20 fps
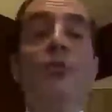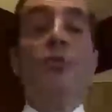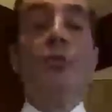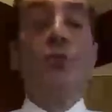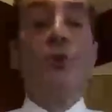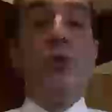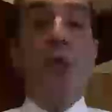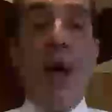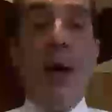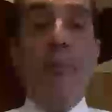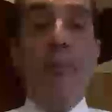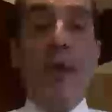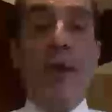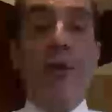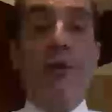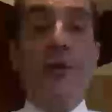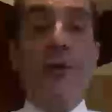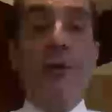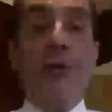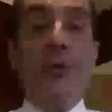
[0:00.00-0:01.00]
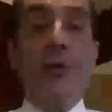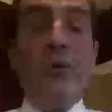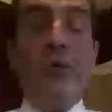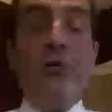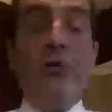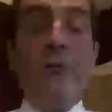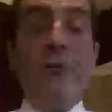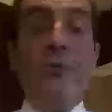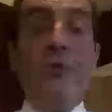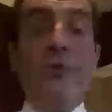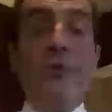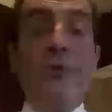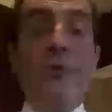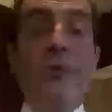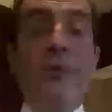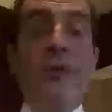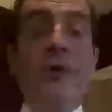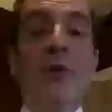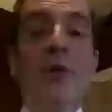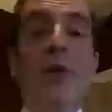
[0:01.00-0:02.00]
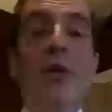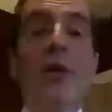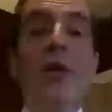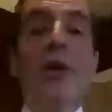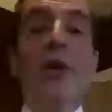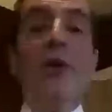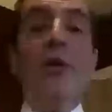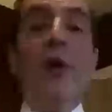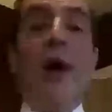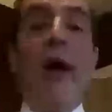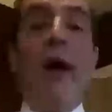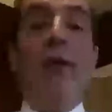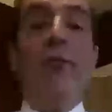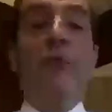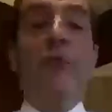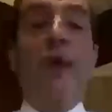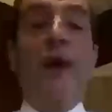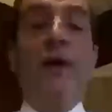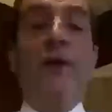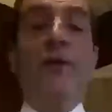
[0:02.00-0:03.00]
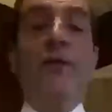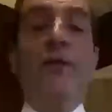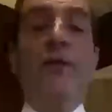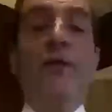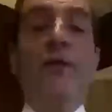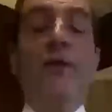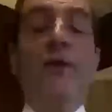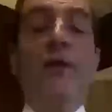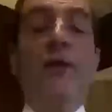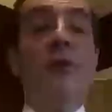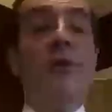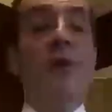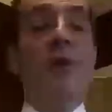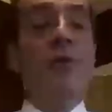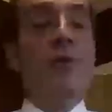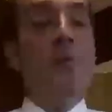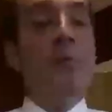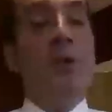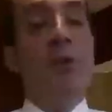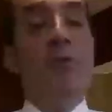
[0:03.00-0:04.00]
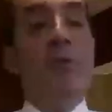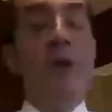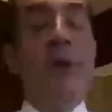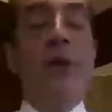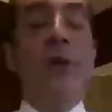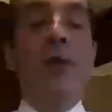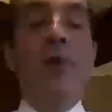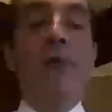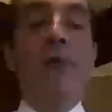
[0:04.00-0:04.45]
not be excluded from school who have lice. They should be treated.